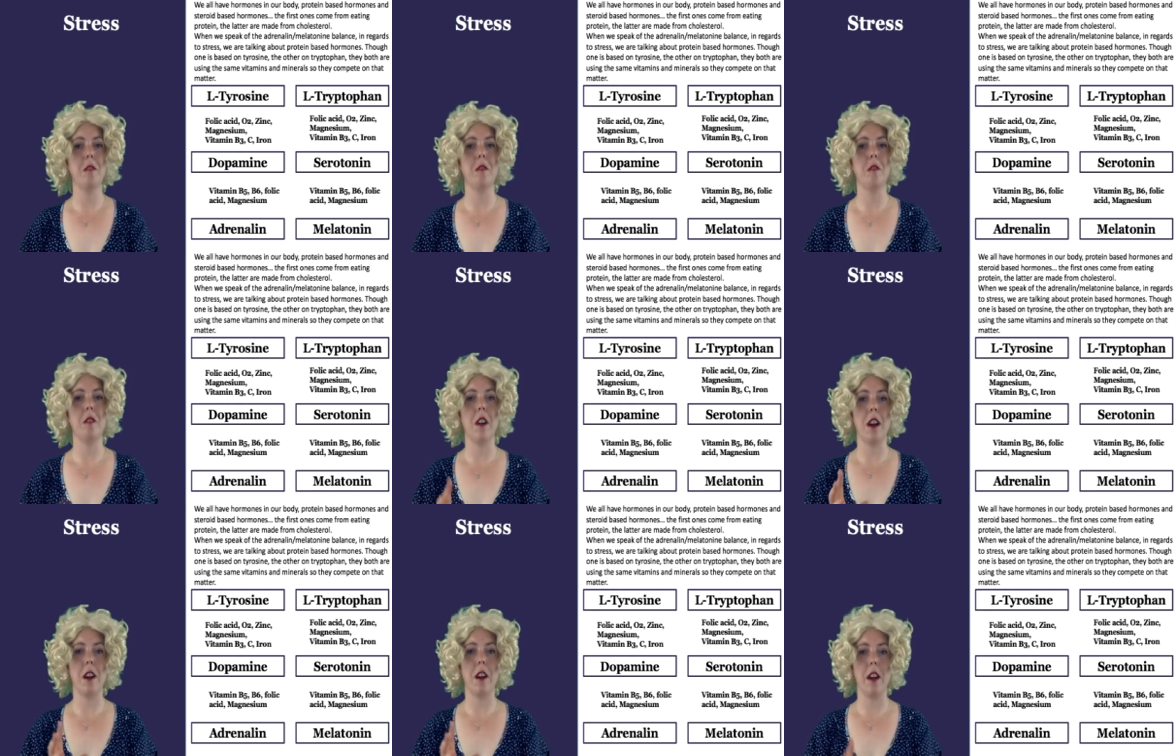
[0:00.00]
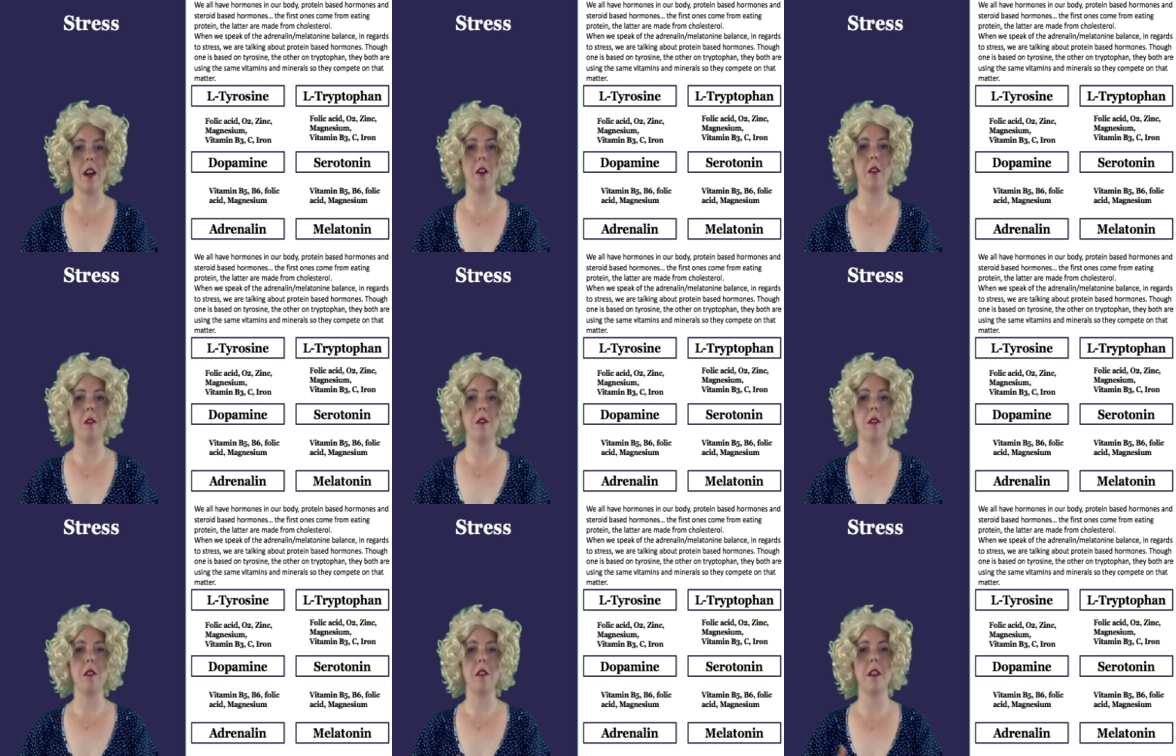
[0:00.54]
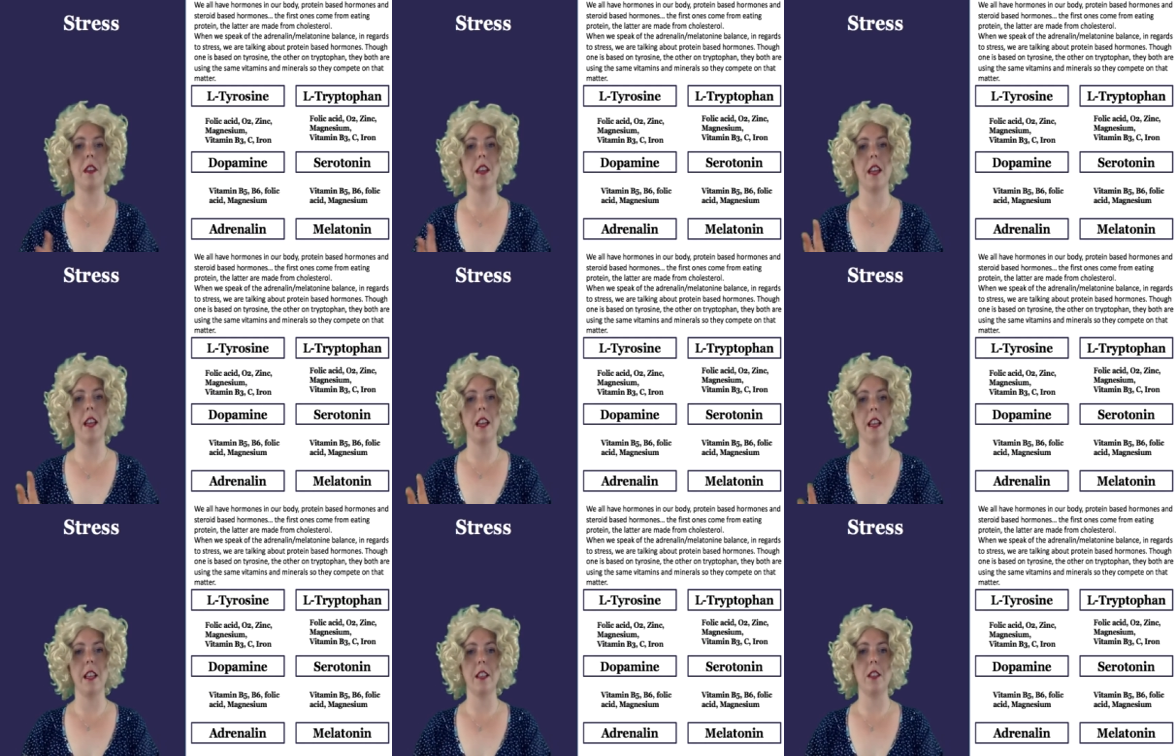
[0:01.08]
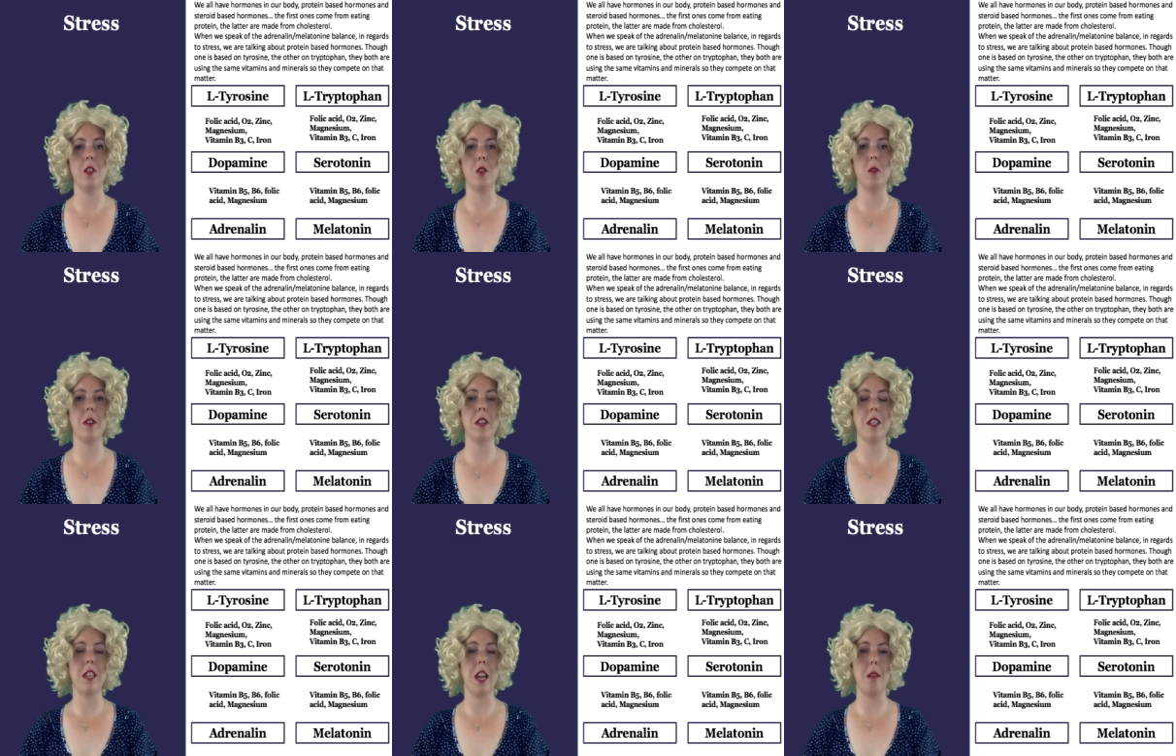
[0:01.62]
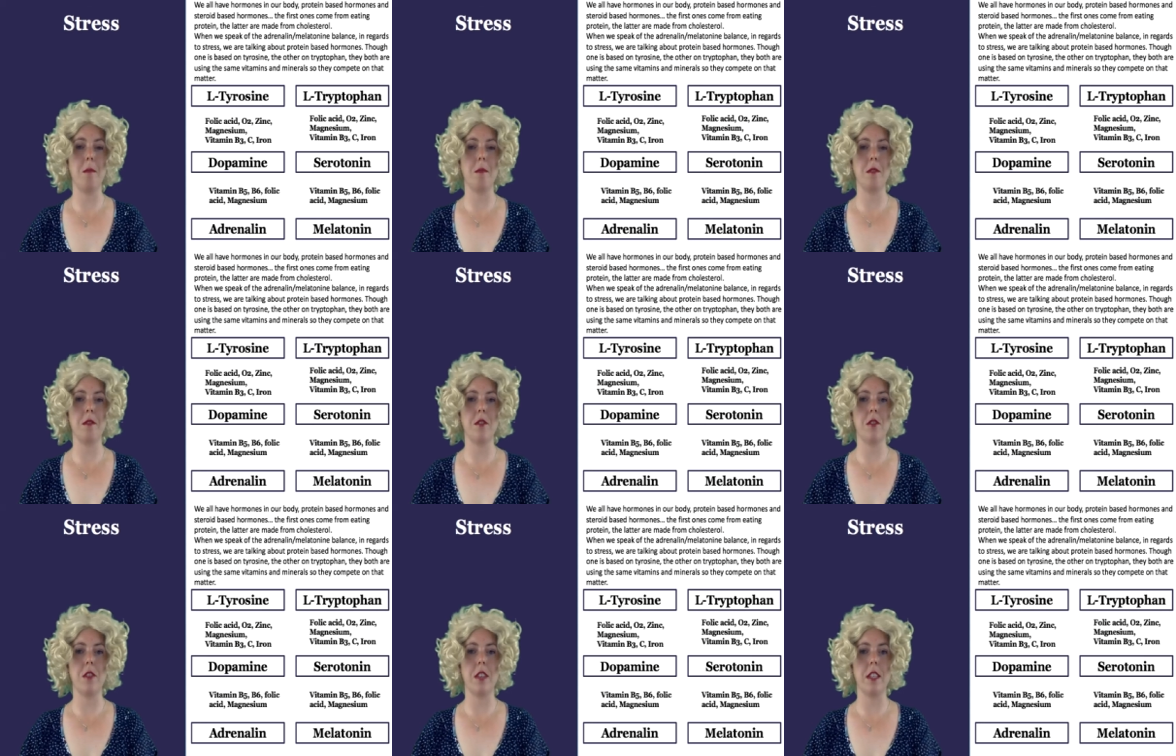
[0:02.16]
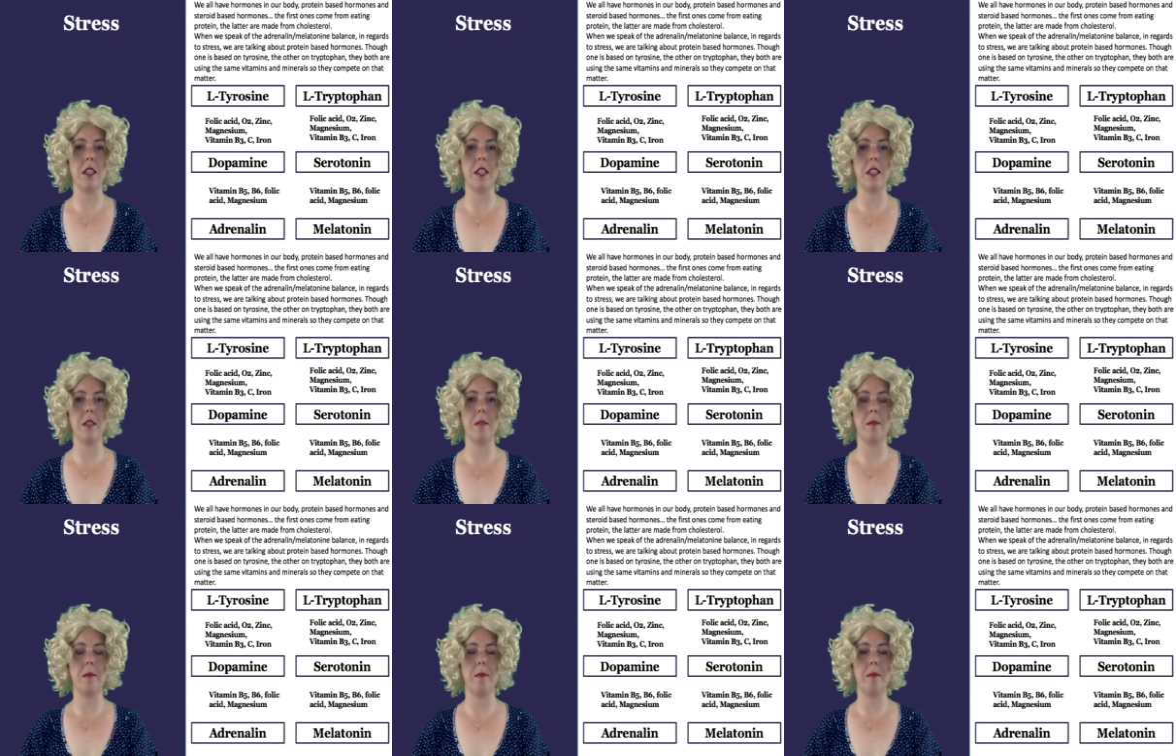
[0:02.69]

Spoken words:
for our health during times of stress.